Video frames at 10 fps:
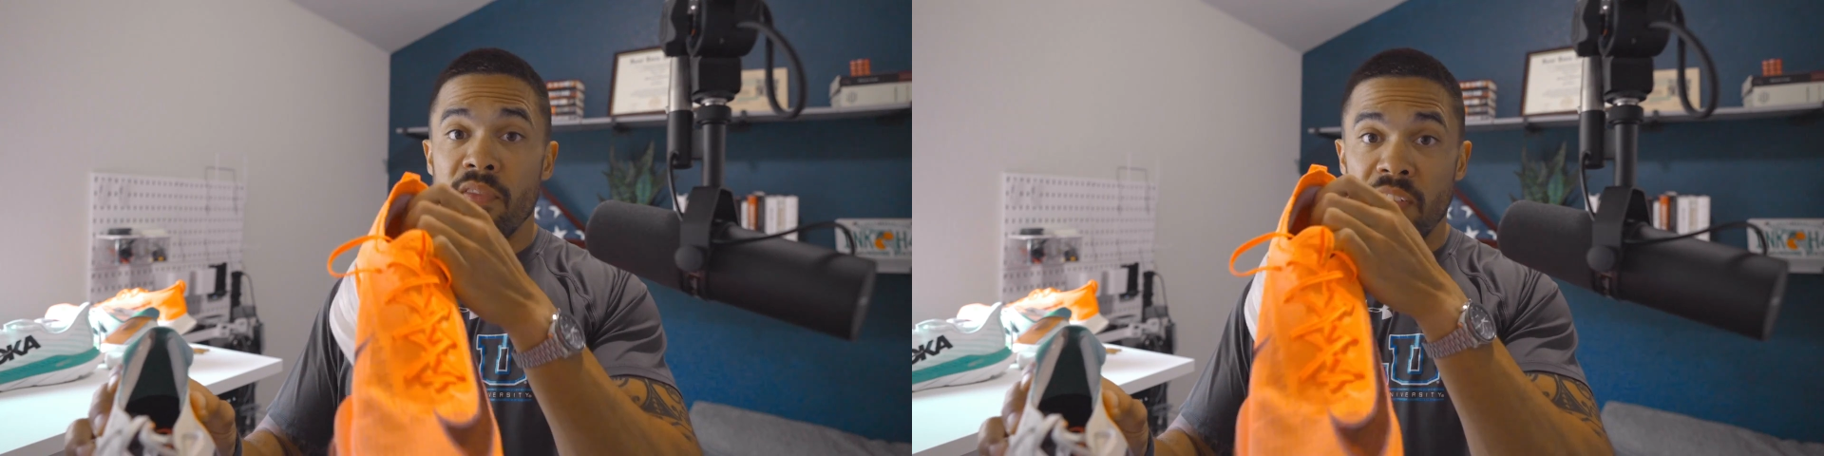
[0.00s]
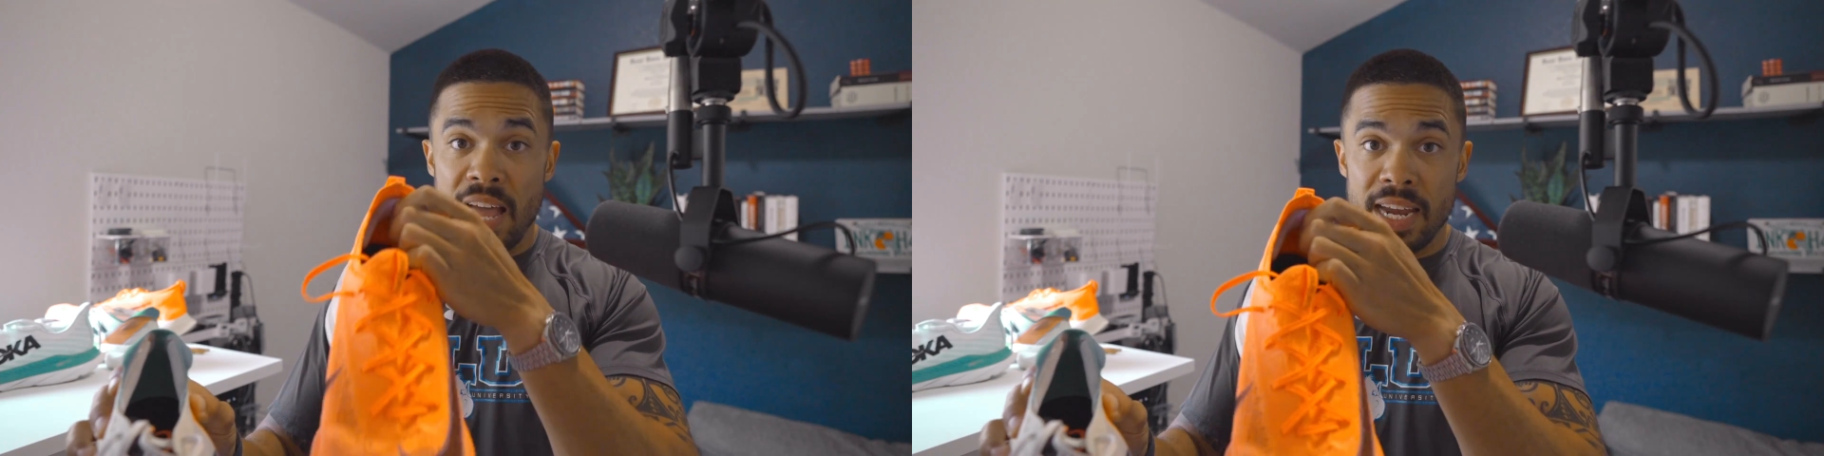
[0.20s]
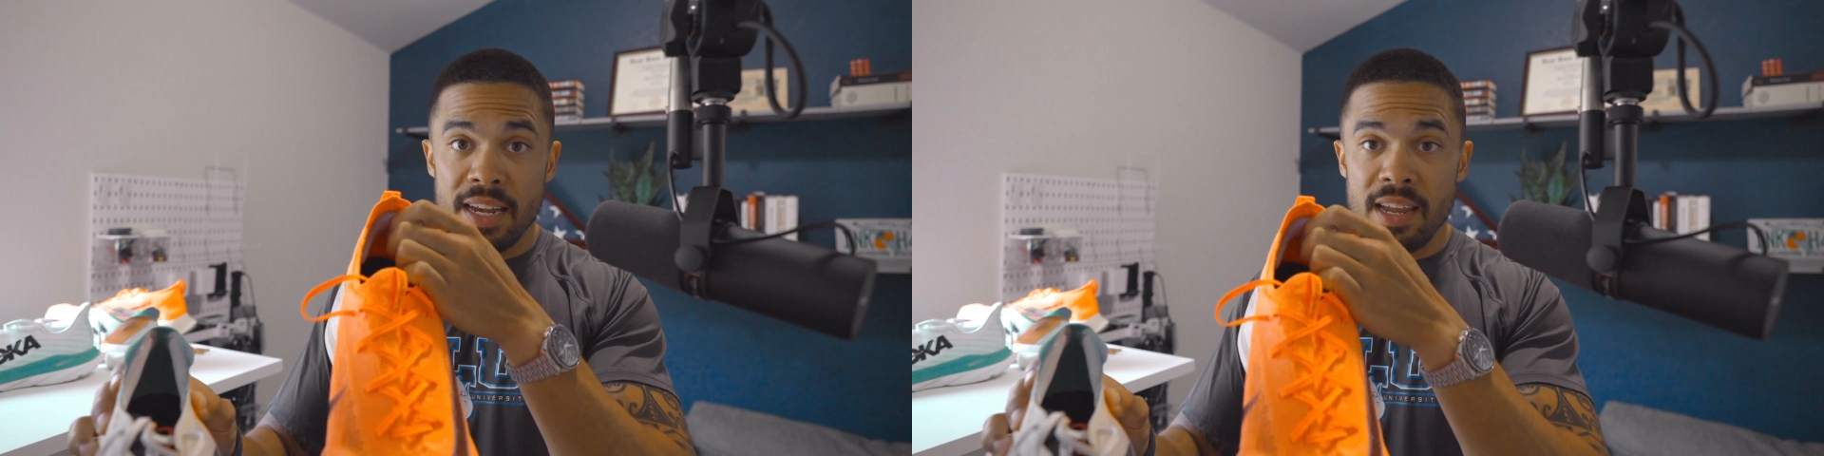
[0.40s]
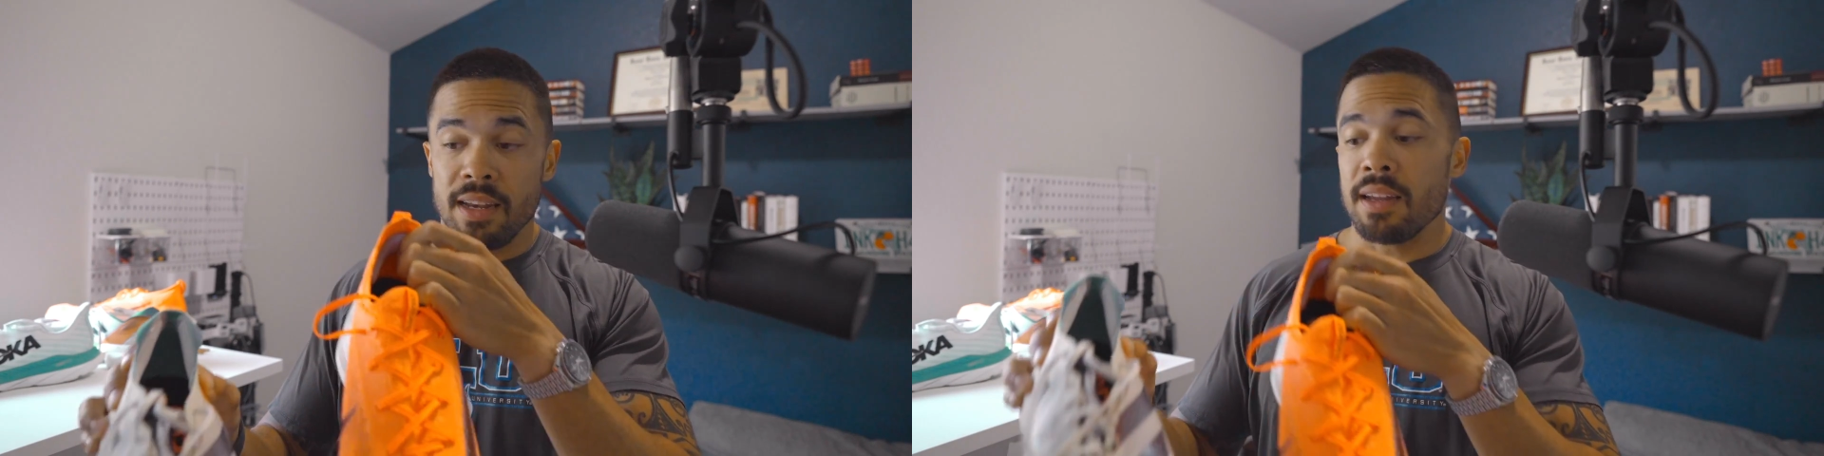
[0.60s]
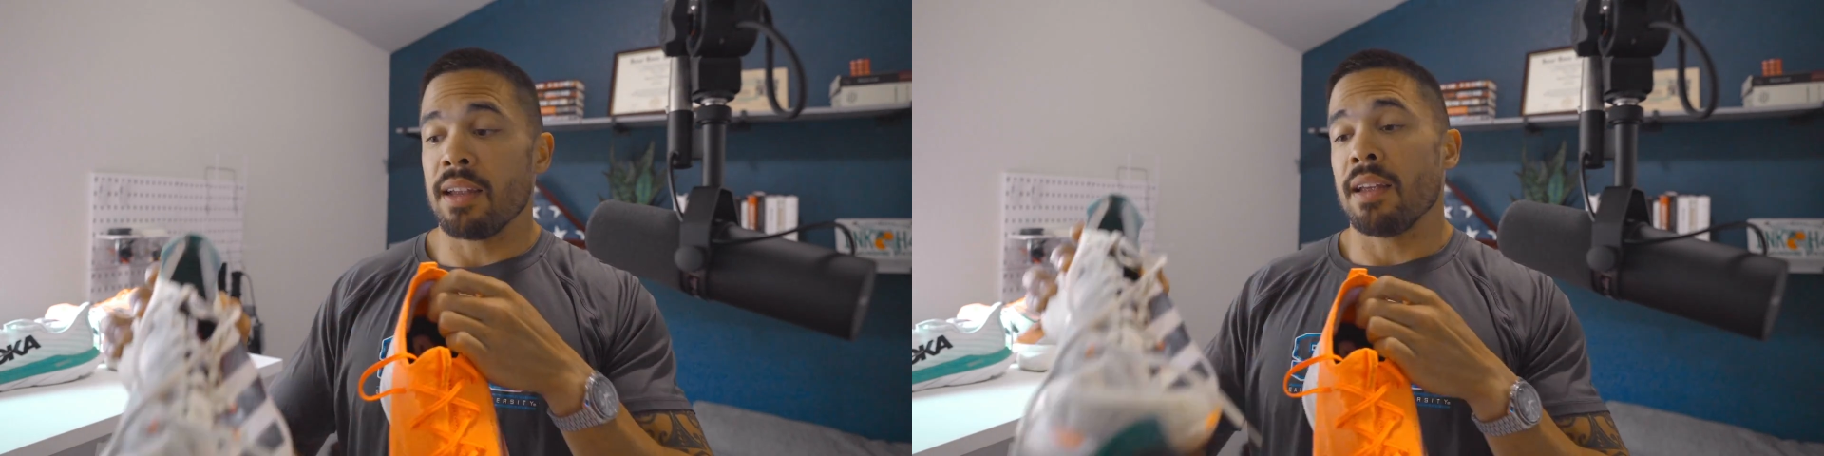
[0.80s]
Flyknit,
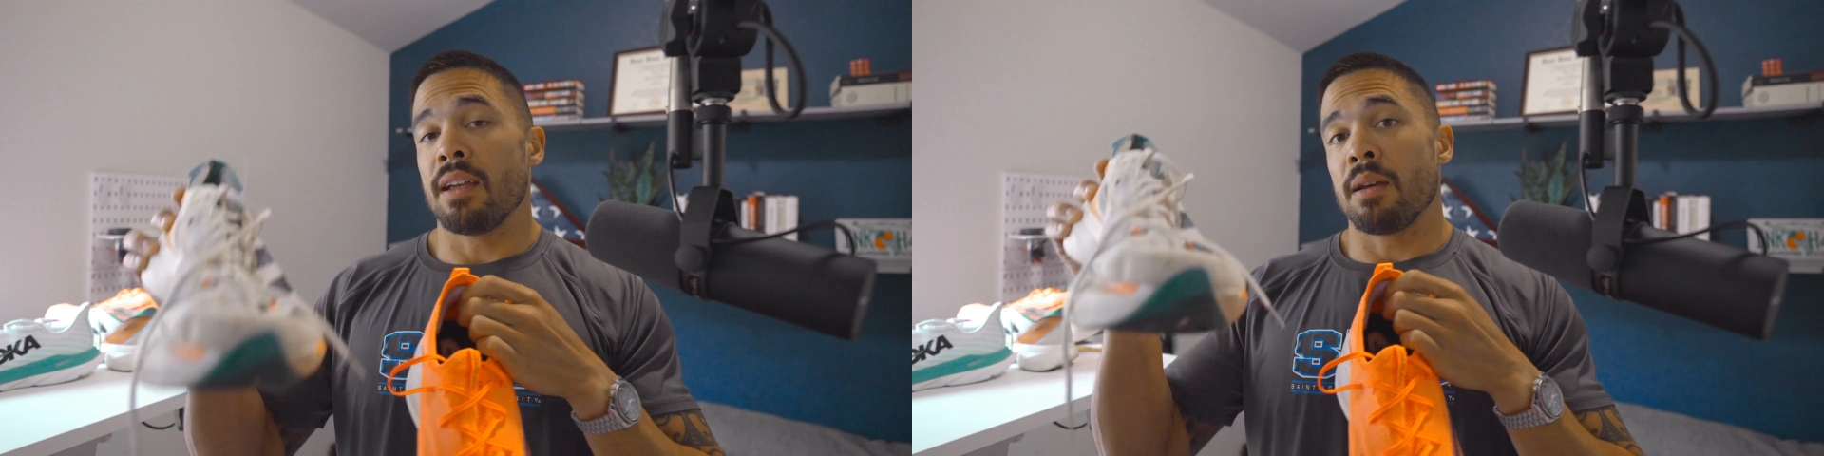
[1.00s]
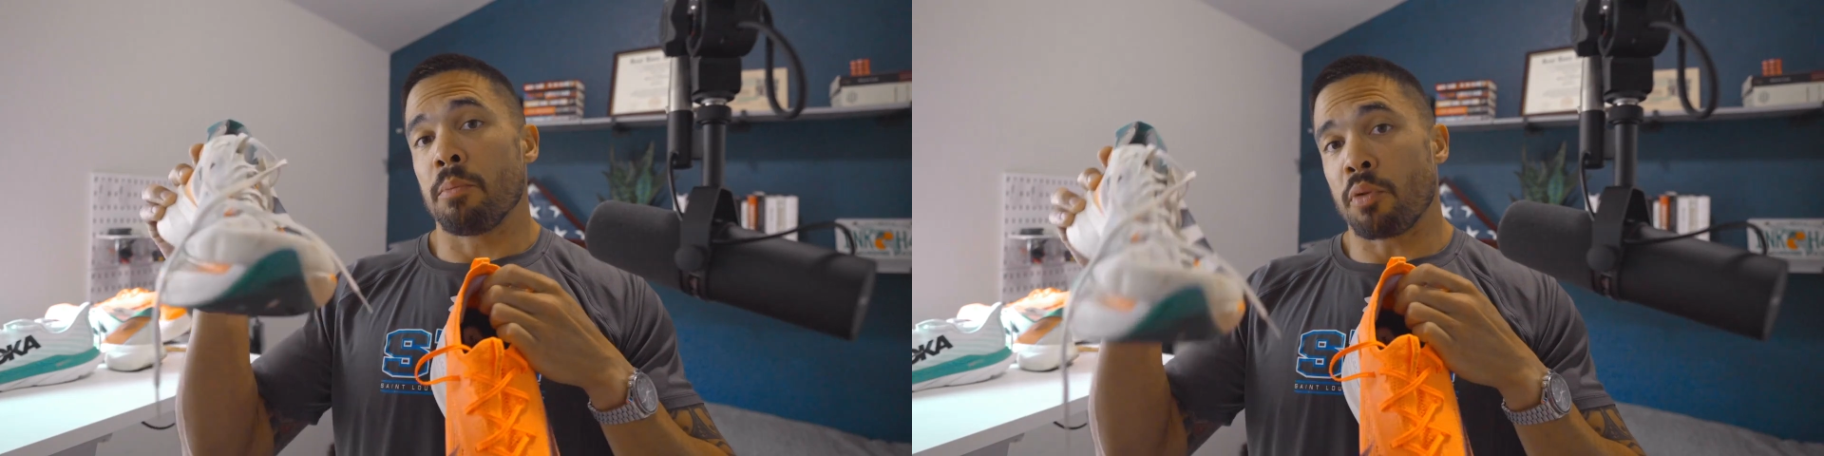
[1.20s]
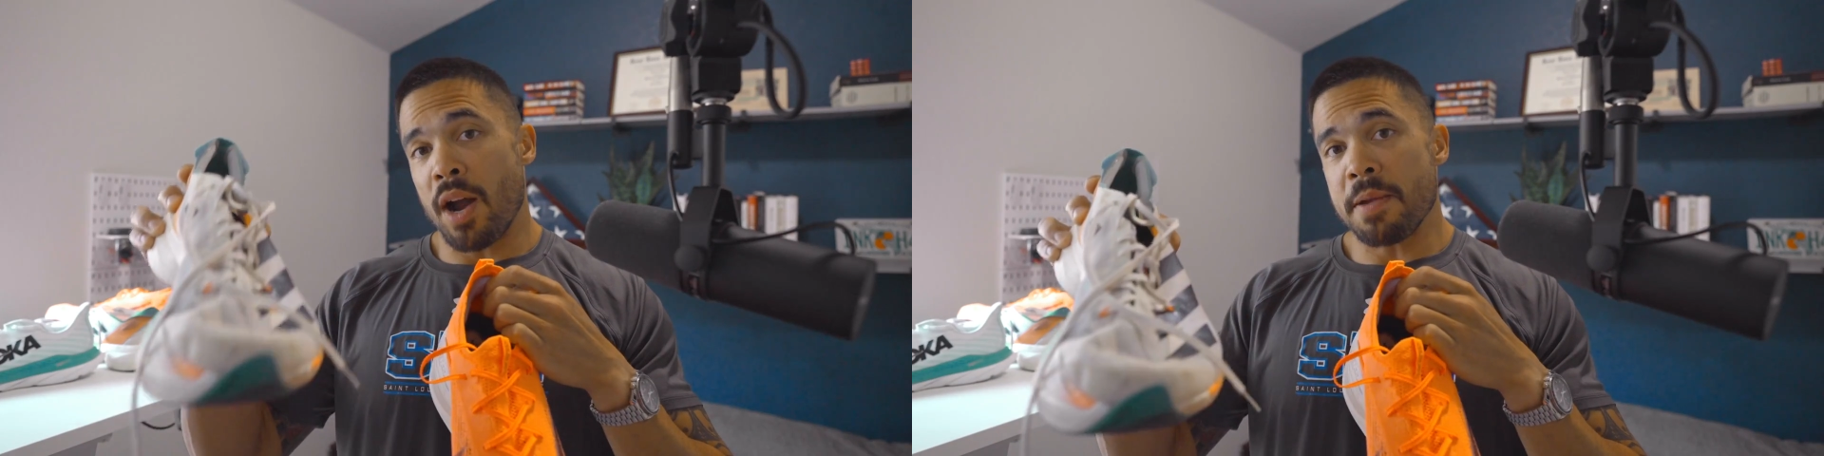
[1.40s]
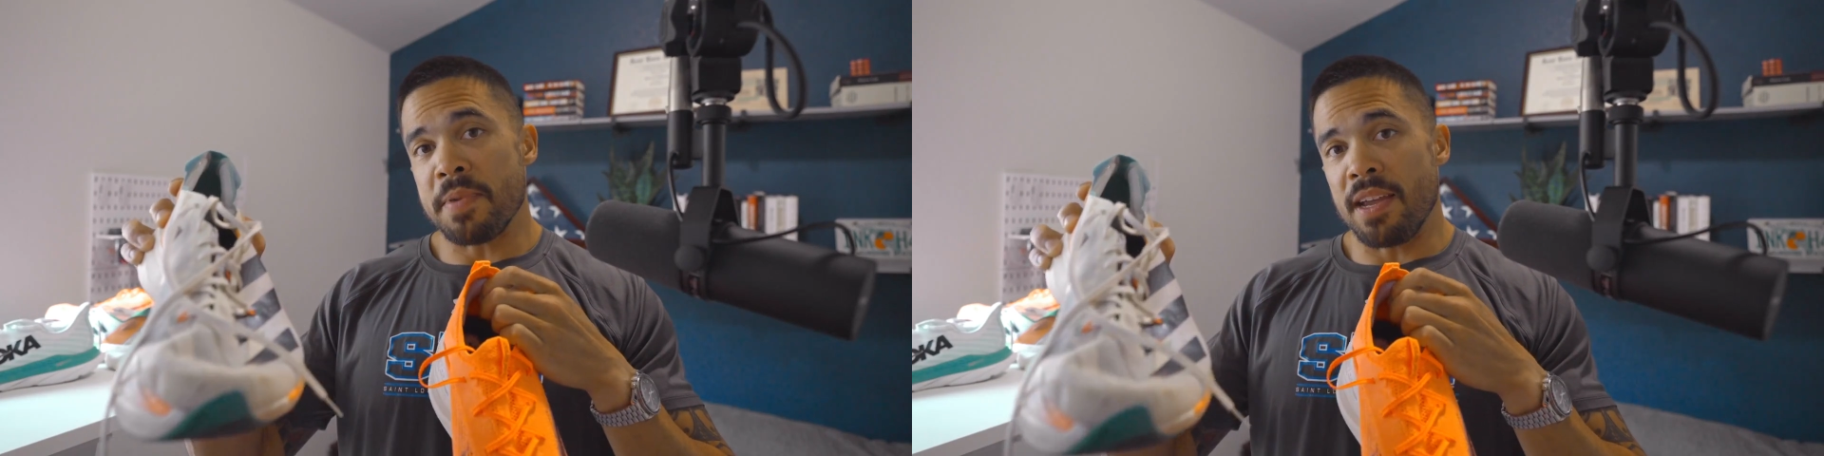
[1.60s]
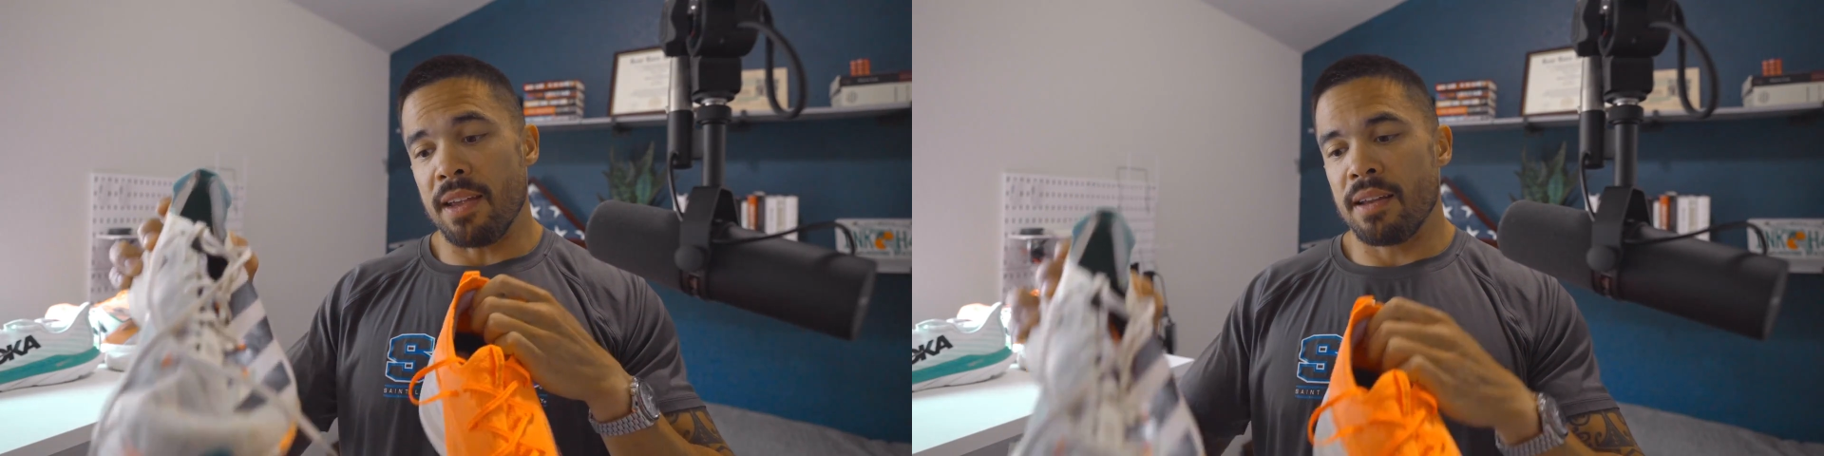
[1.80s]

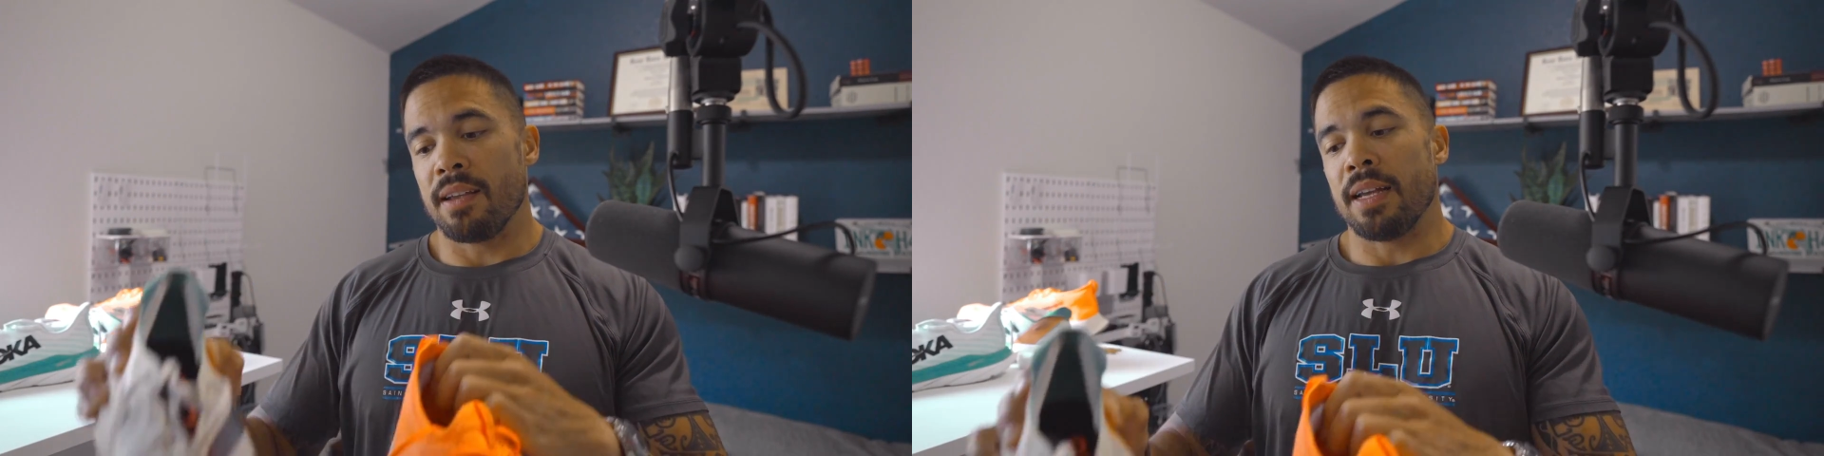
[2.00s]
Primeknit,